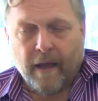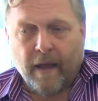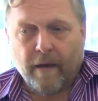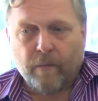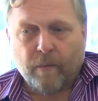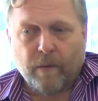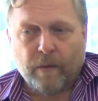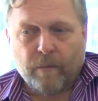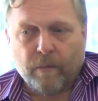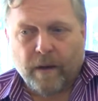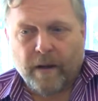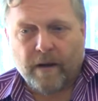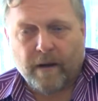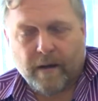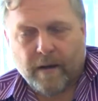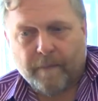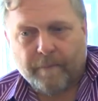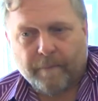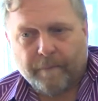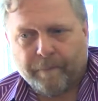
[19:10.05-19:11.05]
And we went
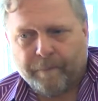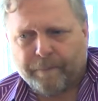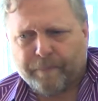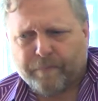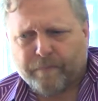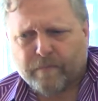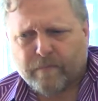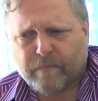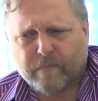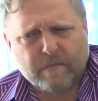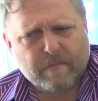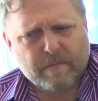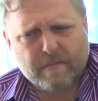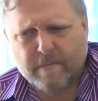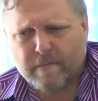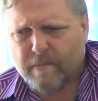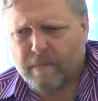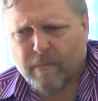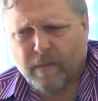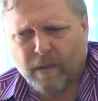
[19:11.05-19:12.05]
up
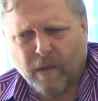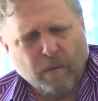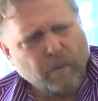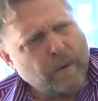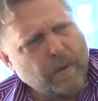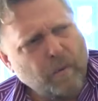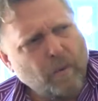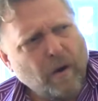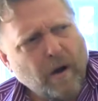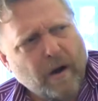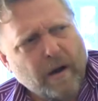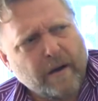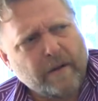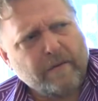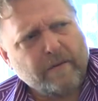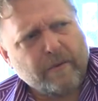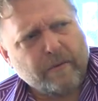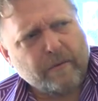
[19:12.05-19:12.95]
and we walked.